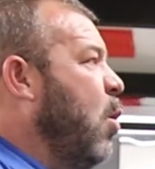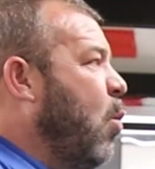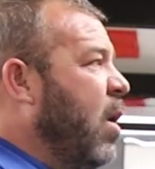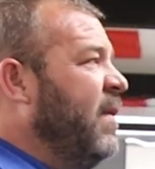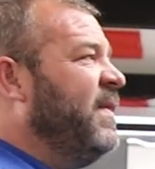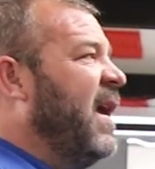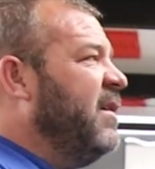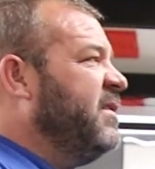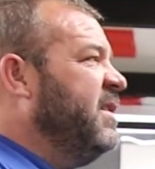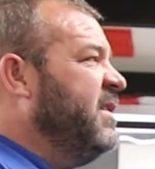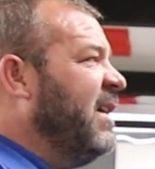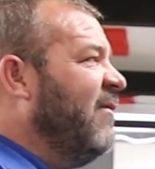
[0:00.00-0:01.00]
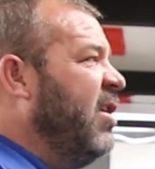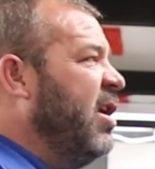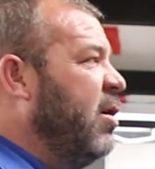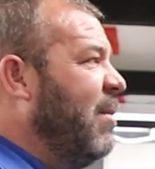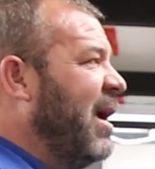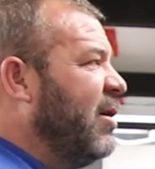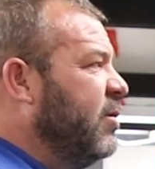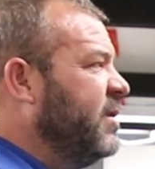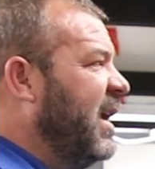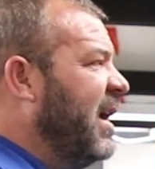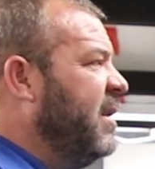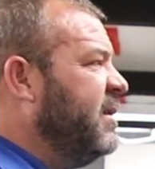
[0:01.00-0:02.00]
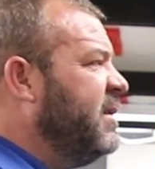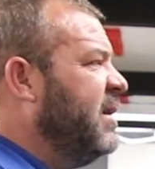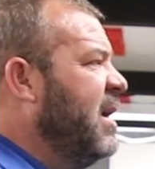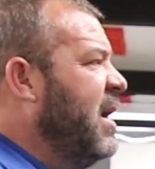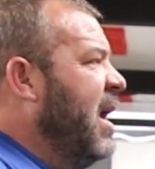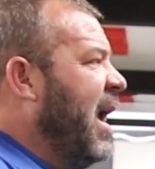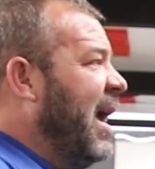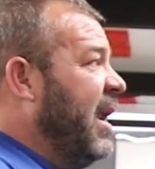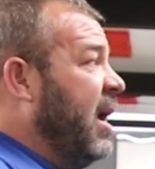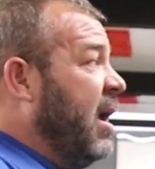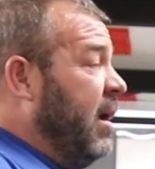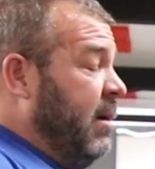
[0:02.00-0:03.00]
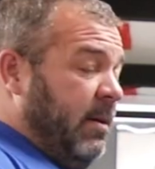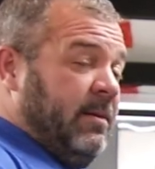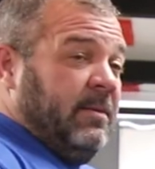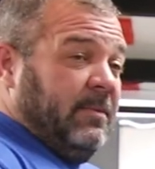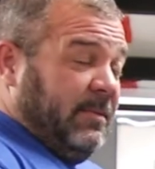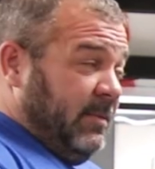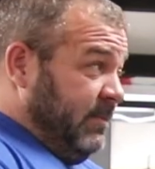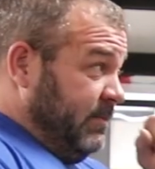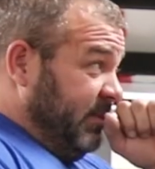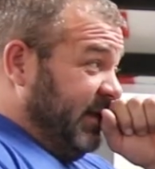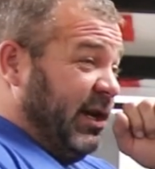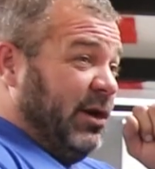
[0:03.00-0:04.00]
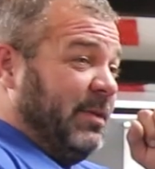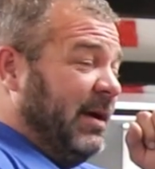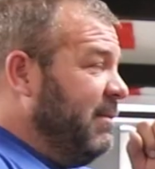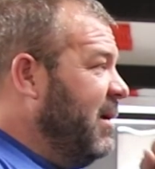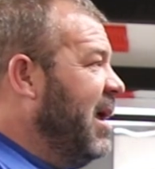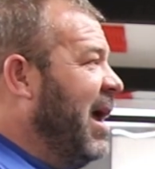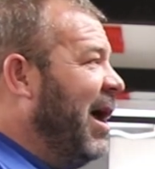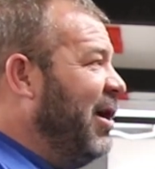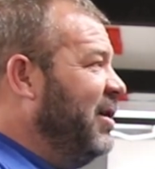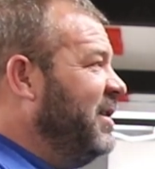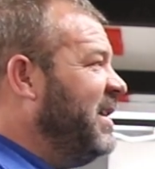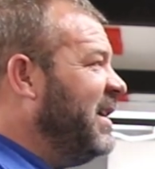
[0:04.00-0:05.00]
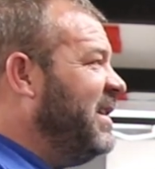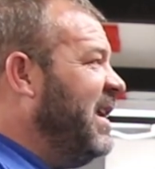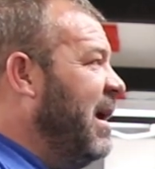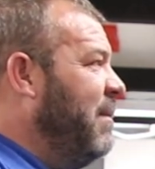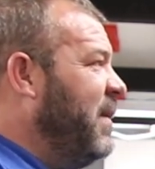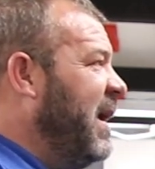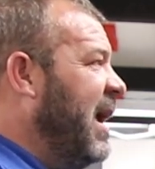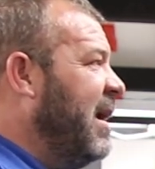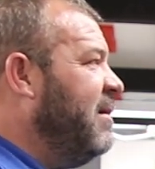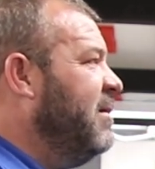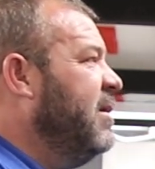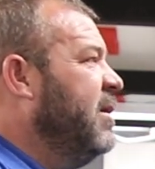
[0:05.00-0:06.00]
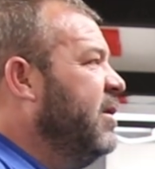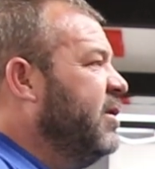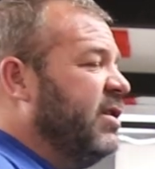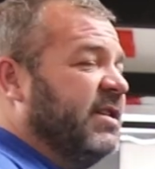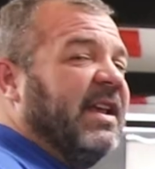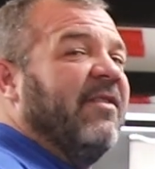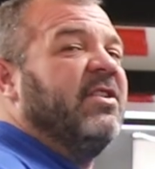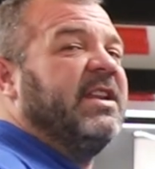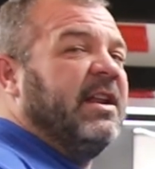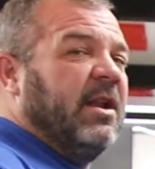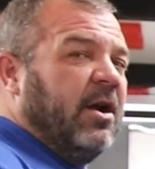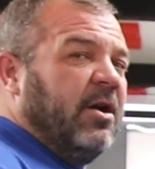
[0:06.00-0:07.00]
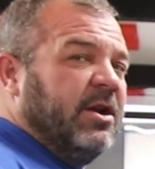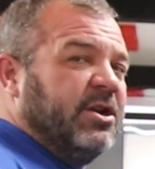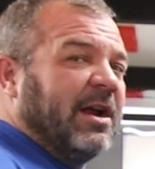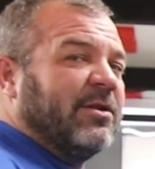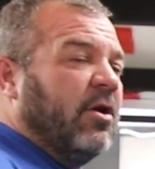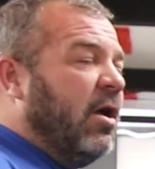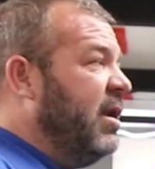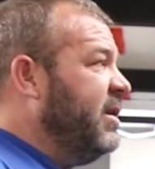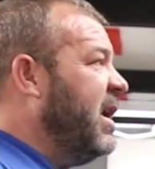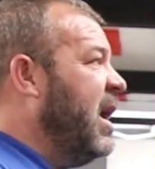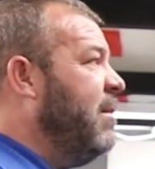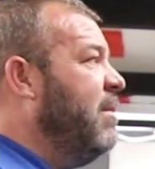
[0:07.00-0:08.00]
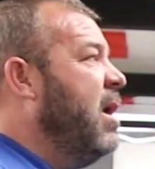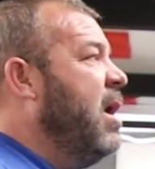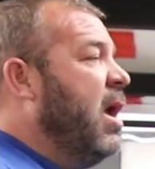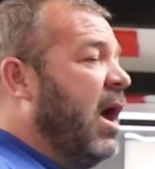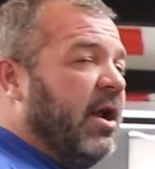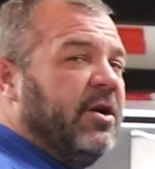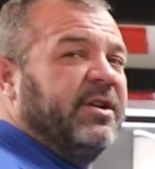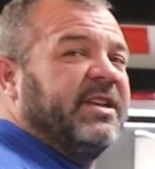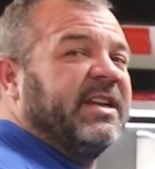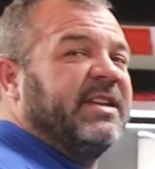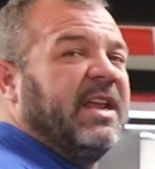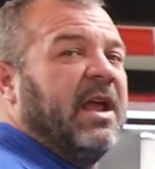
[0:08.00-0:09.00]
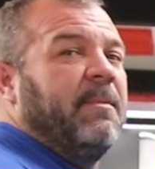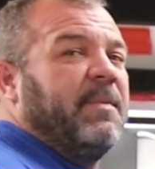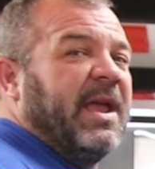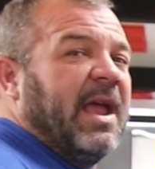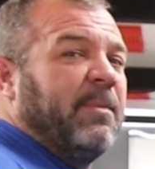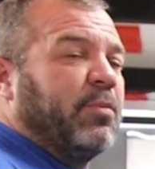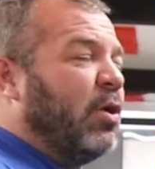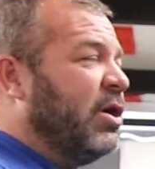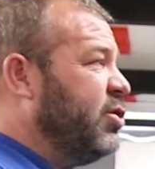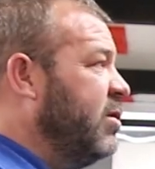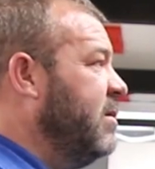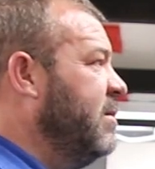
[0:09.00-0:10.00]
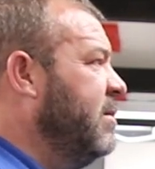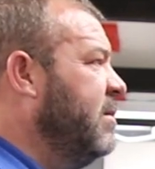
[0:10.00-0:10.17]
1,700 microseconds at, 160 MPA. So 1,700 injector on time, 160 MPA pressure.